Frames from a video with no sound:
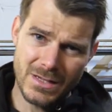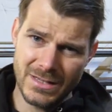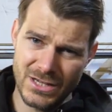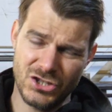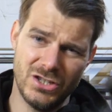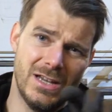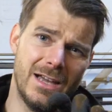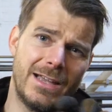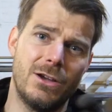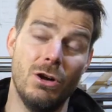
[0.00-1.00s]
this
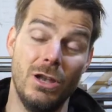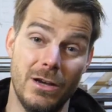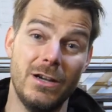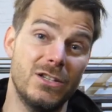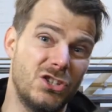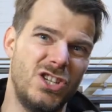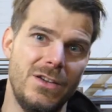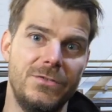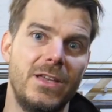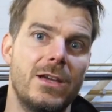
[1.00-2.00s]
collar, the
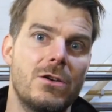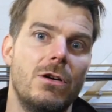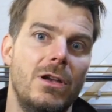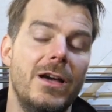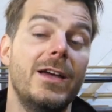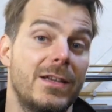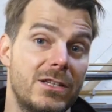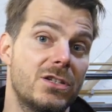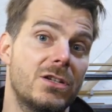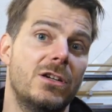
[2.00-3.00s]
shifting collar
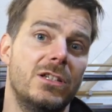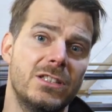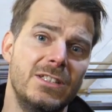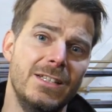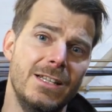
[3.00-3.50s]
it's called,